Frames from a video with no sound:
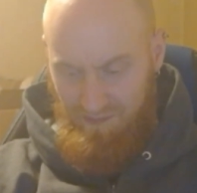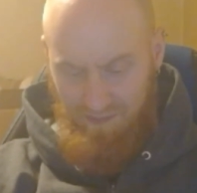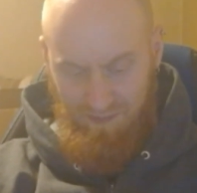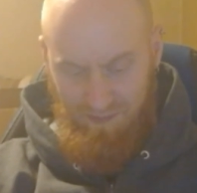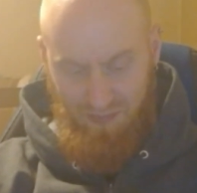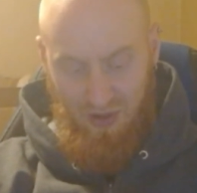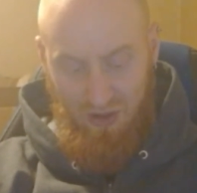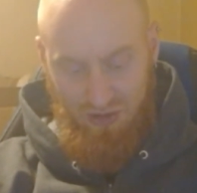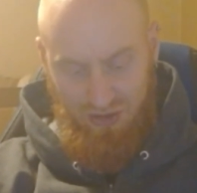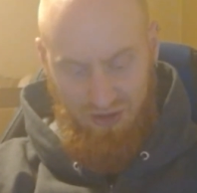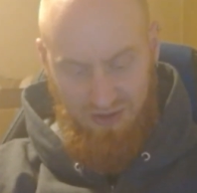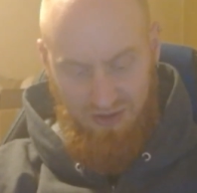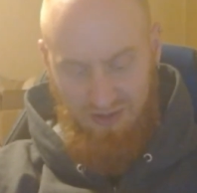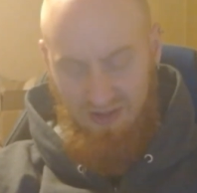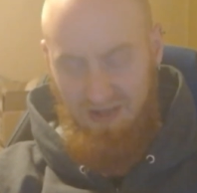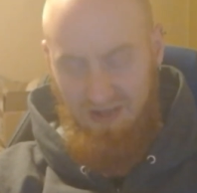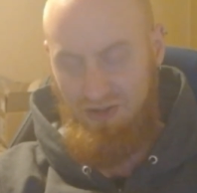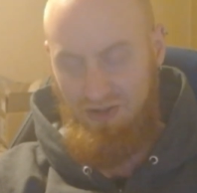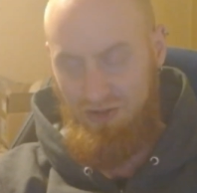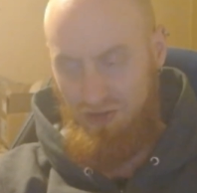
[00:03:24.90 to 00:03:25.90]
pushing the
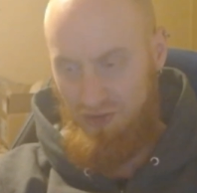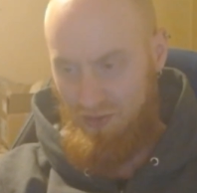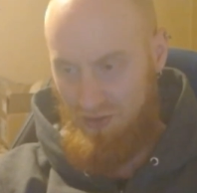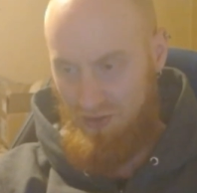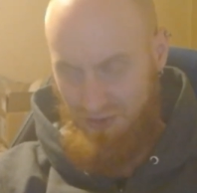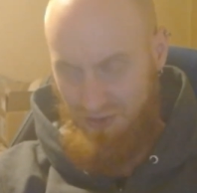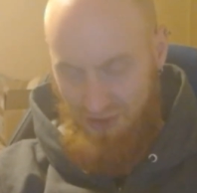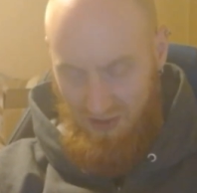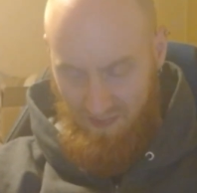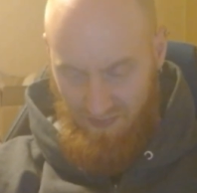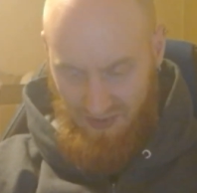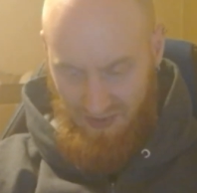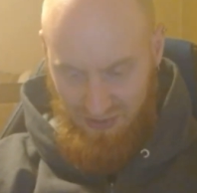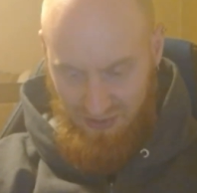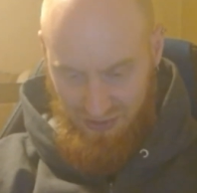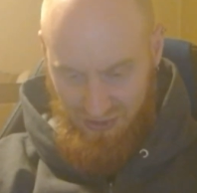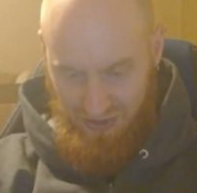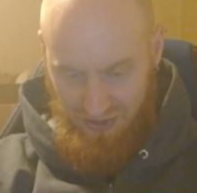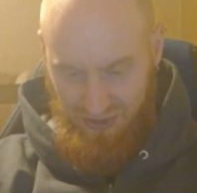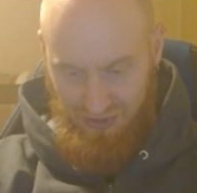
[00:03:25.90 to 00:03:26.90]
issue or something,
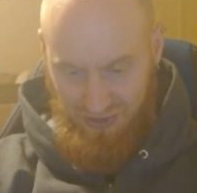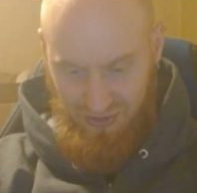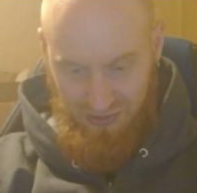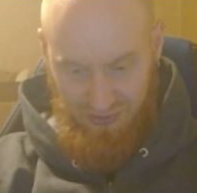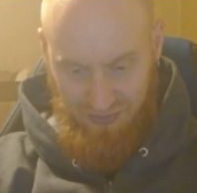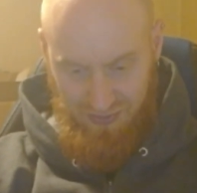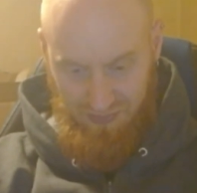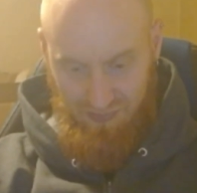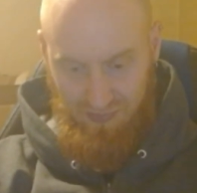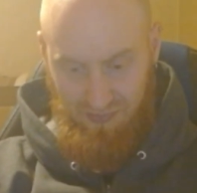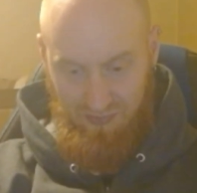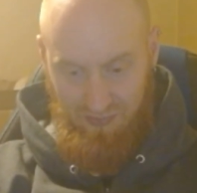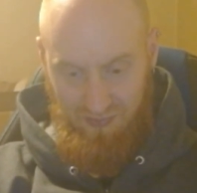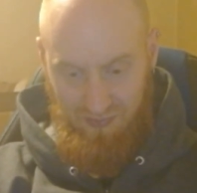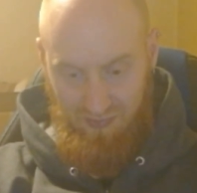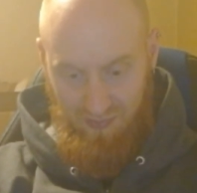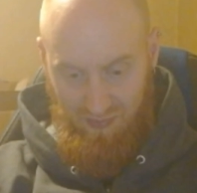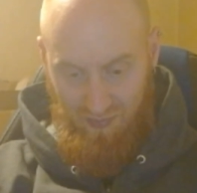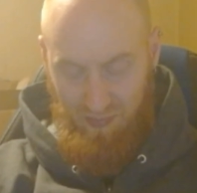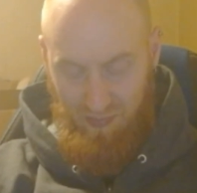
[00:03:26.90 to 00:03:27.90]
just
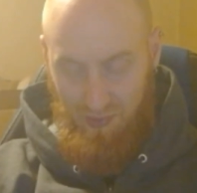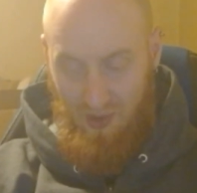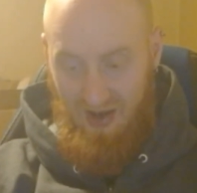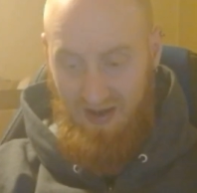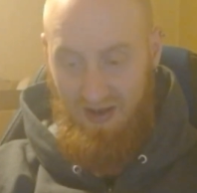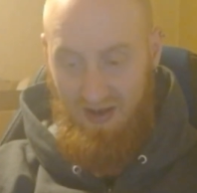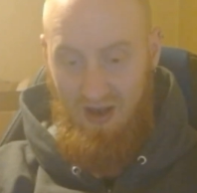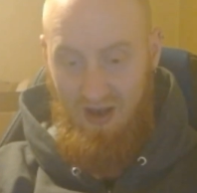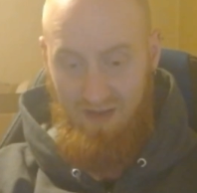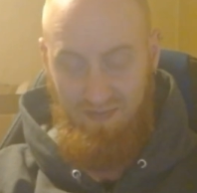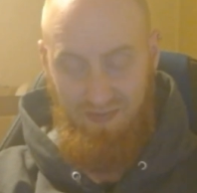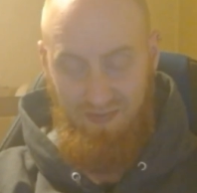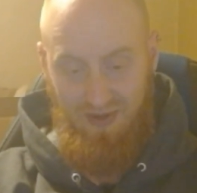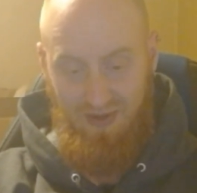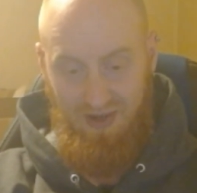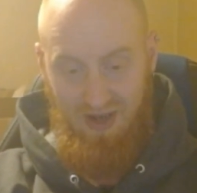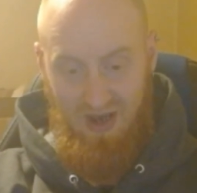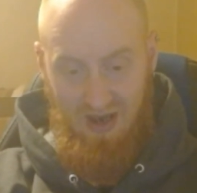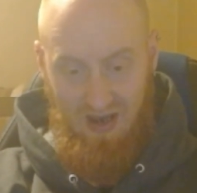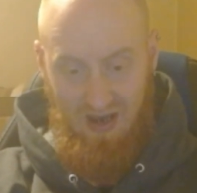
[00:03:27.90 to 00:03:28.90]
bring up
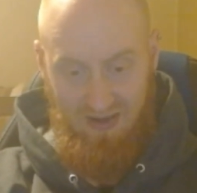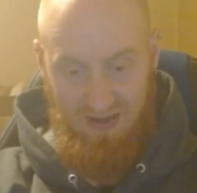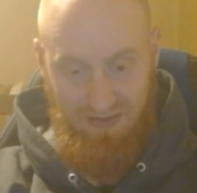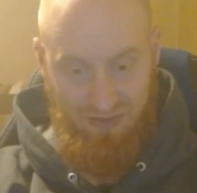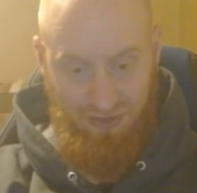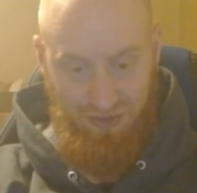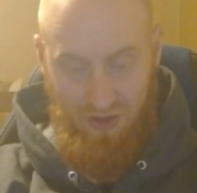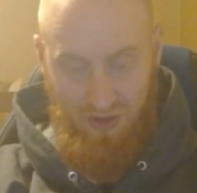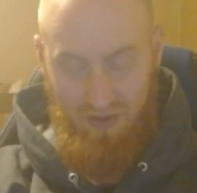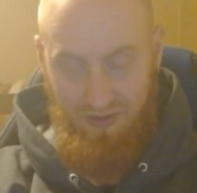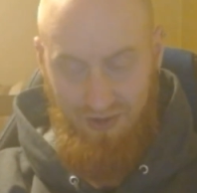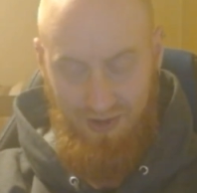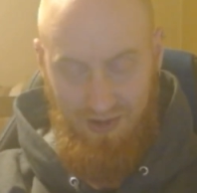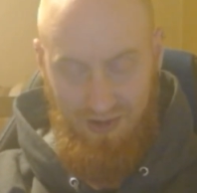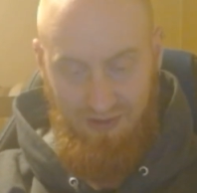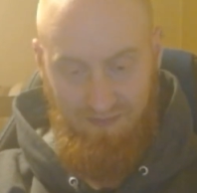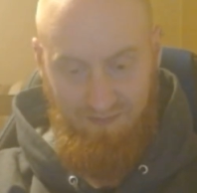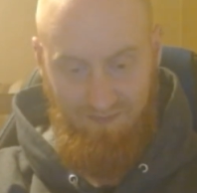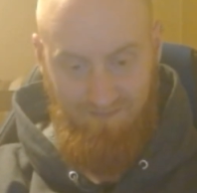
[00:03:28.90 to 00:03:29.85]
that I started it.